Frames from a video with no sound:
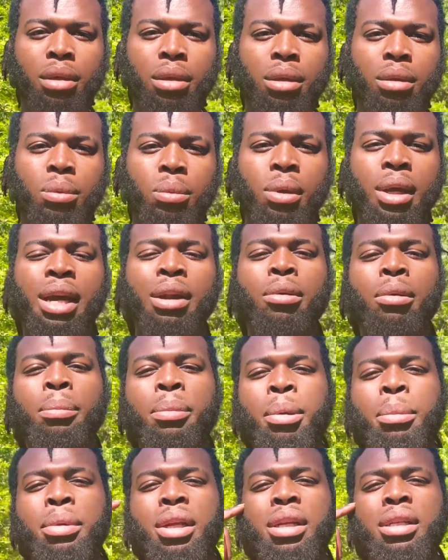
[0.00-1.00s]
We got to
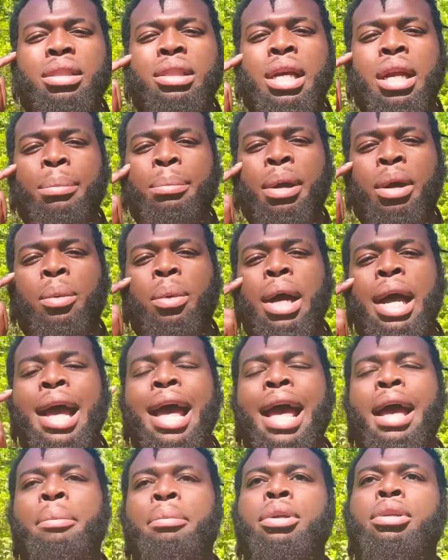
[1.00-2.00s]
remember that it's not about what
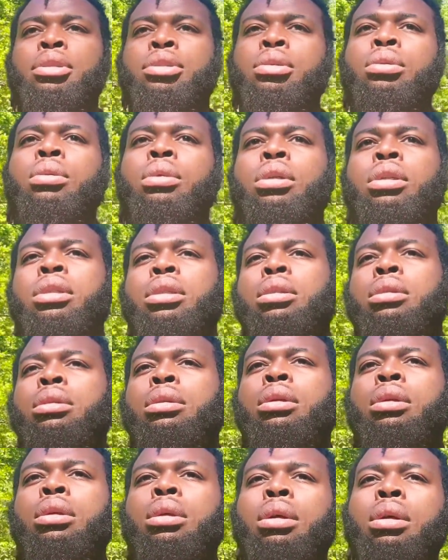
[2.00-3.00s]
happens to us.
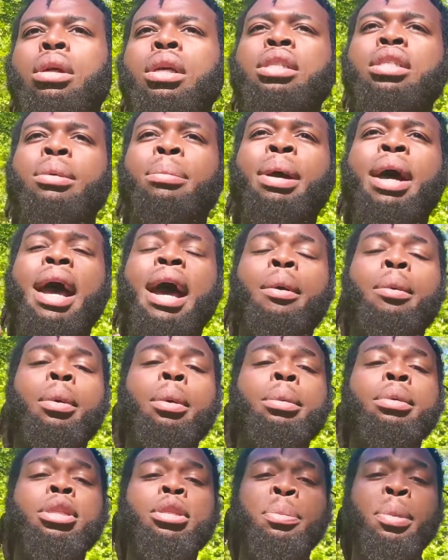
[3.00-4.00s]
It's about how we
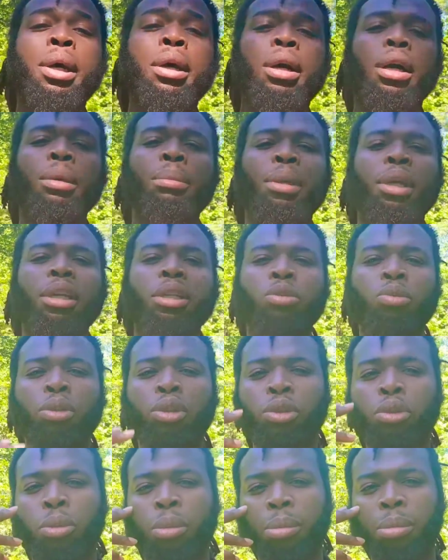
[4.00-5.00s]
respond, because
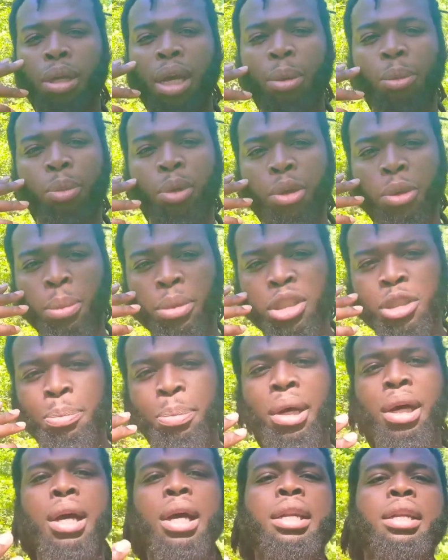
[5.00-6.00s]
when you
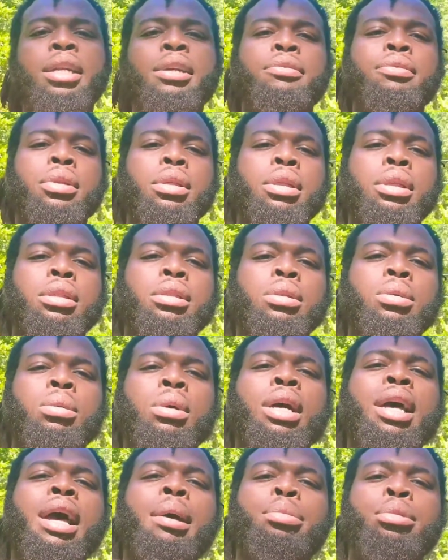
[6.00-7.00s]
respond differently to
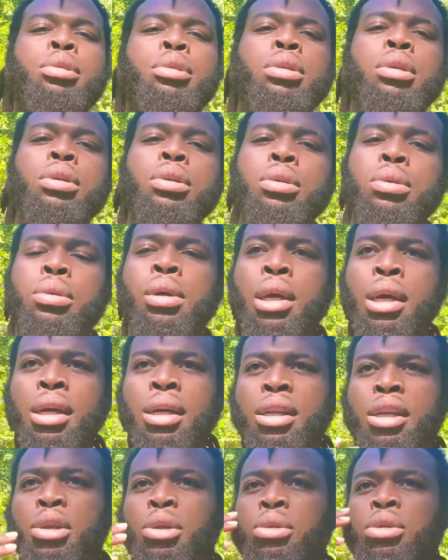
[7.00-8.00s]
what happens to you,
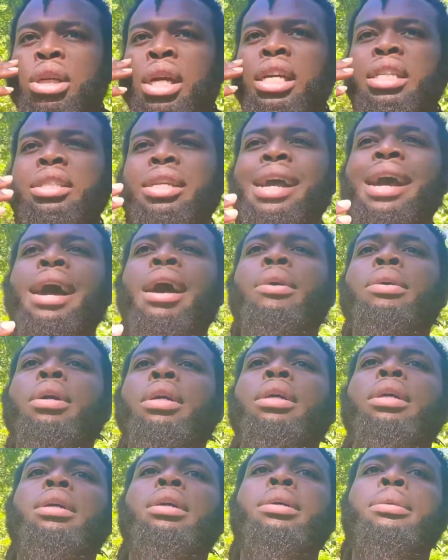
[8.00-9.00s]
then you change the
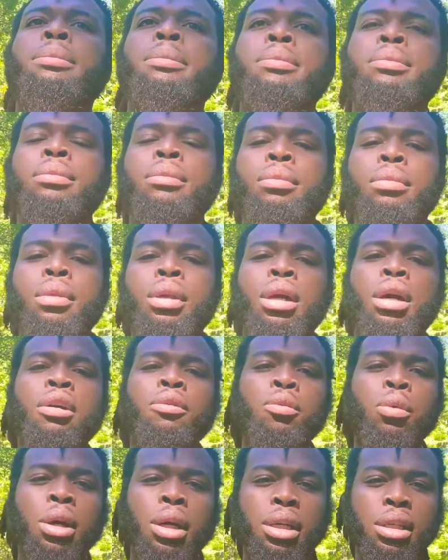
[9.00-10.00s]
outcome
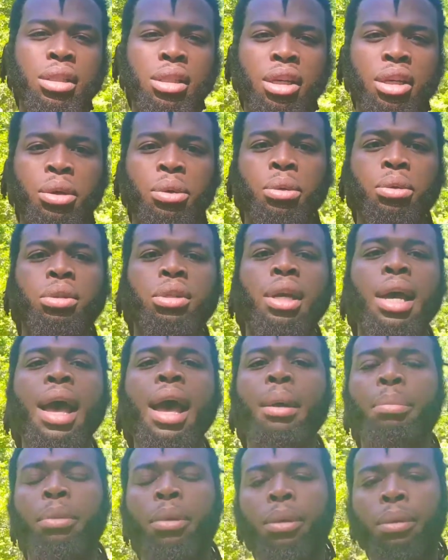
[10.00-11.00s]
of what continues to
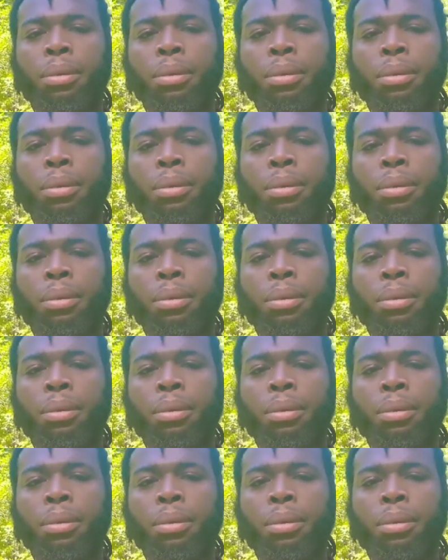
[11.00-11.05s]
happen.